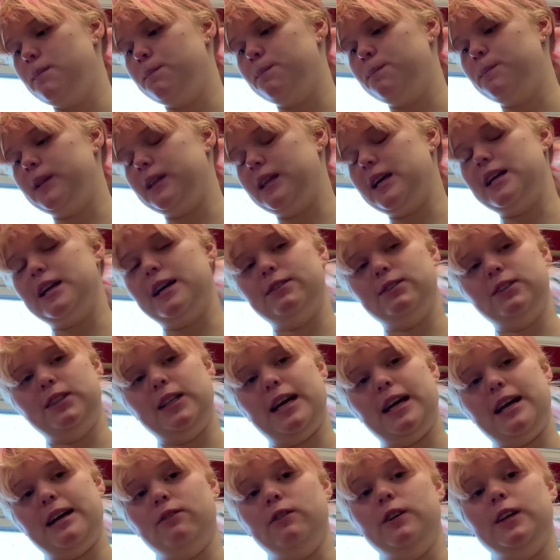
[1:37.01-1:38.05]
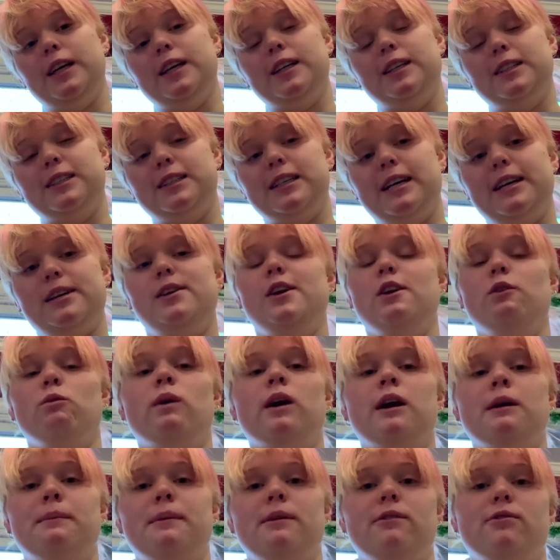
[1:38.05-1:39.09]
But then after that, he decided he
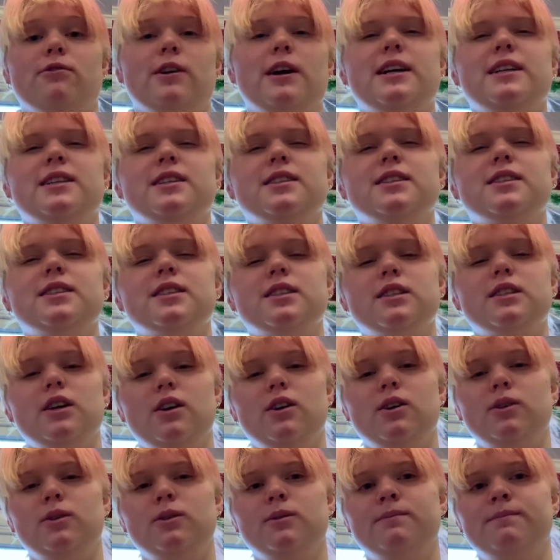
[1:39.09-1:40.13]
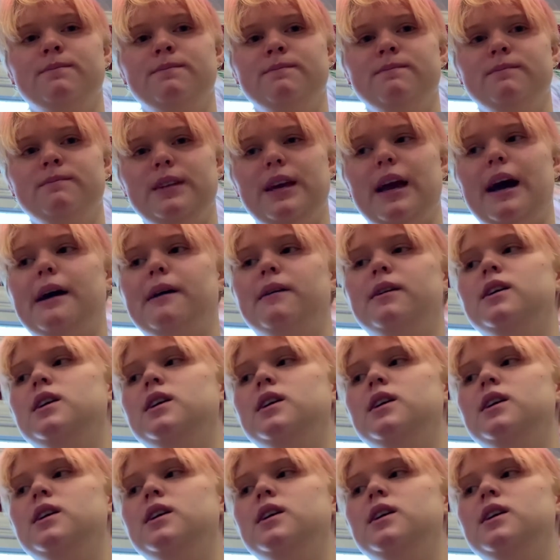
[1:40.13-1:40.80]
wanted to be friends. So, yeah.